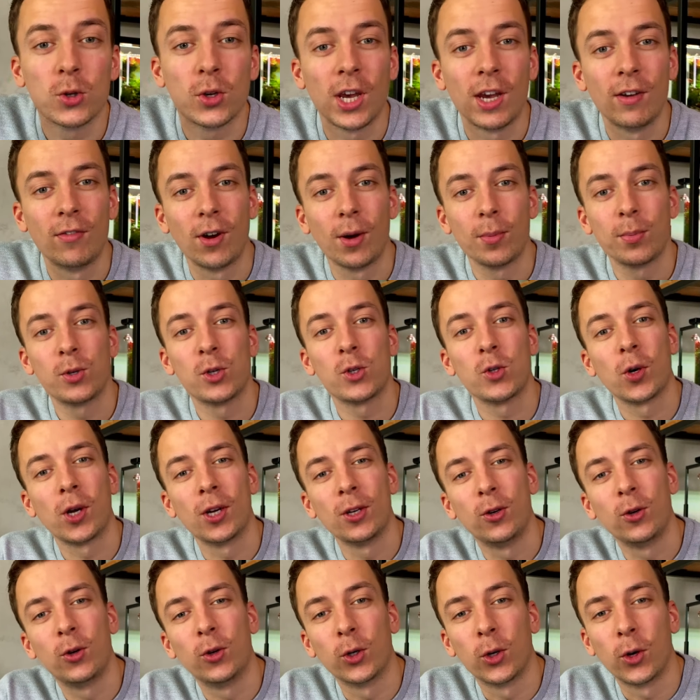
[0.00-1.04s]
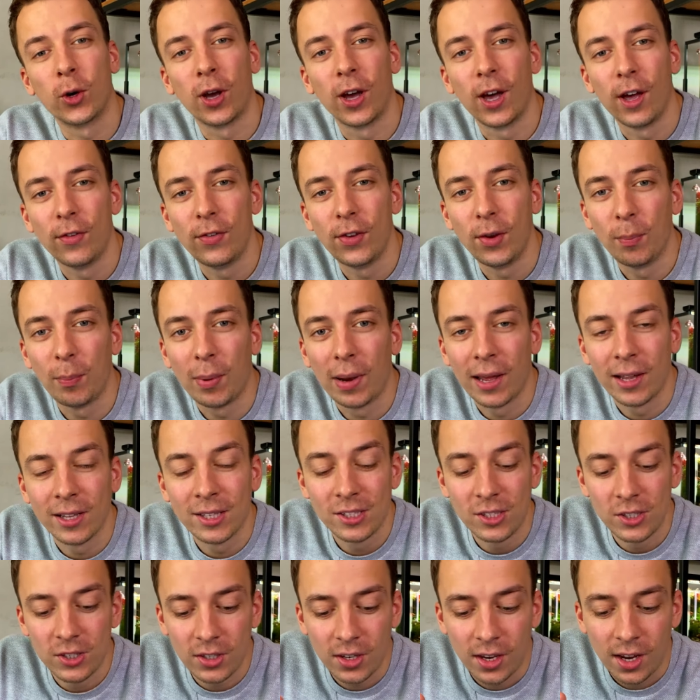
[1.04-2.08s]
gave up trying to grow healthy
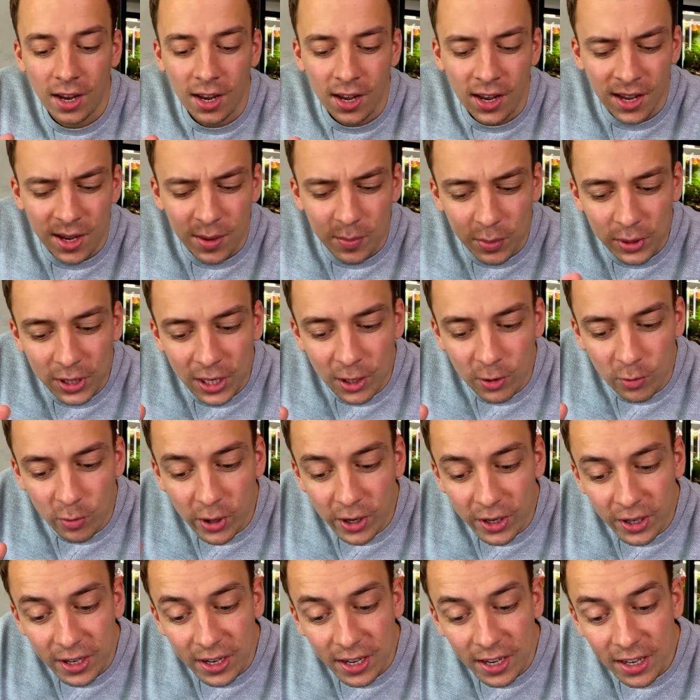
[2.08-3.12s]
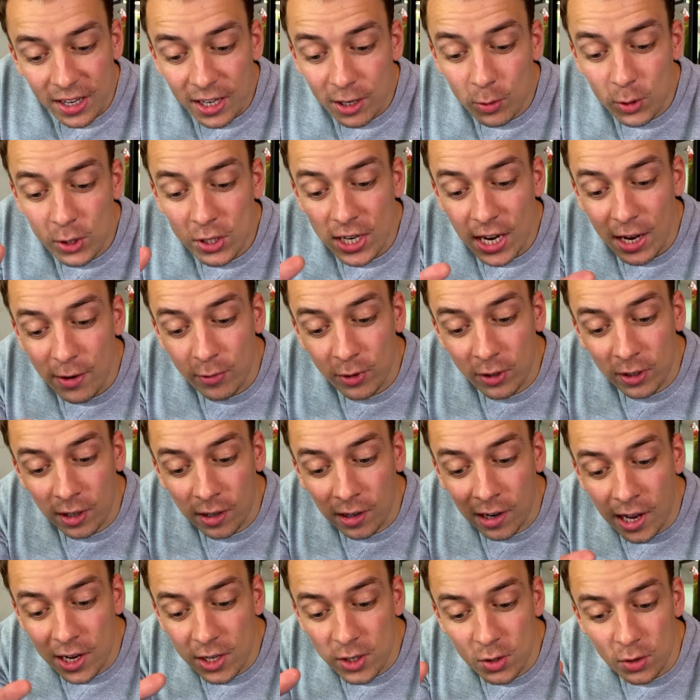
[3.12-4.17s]
plants. But then one day he was having a
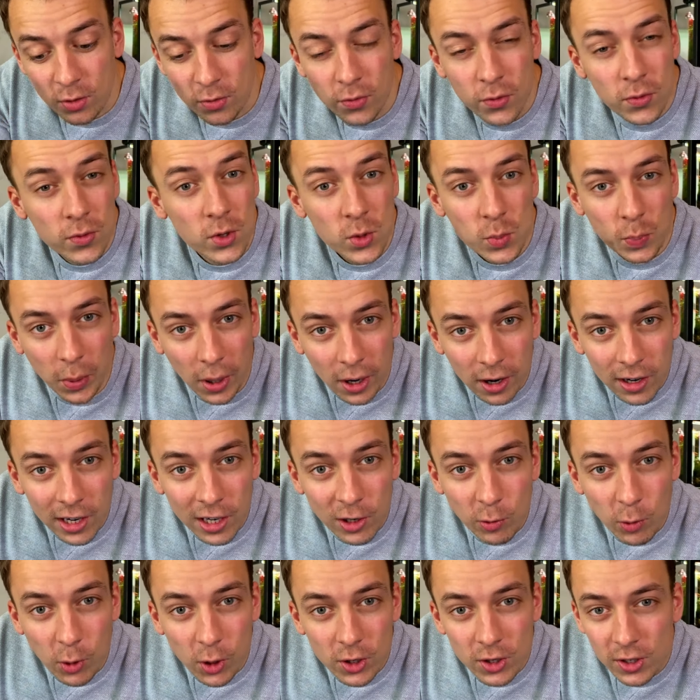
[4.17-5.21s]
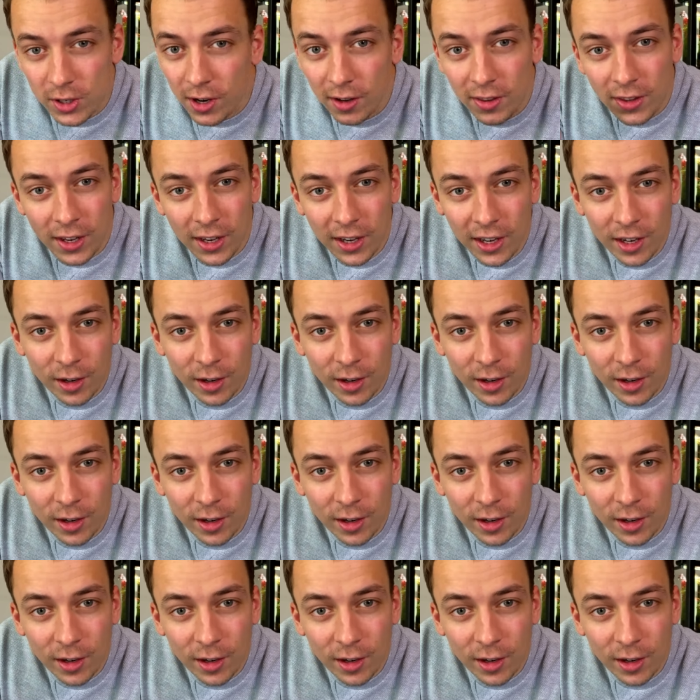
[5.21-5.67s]
glass of sparkling water, I think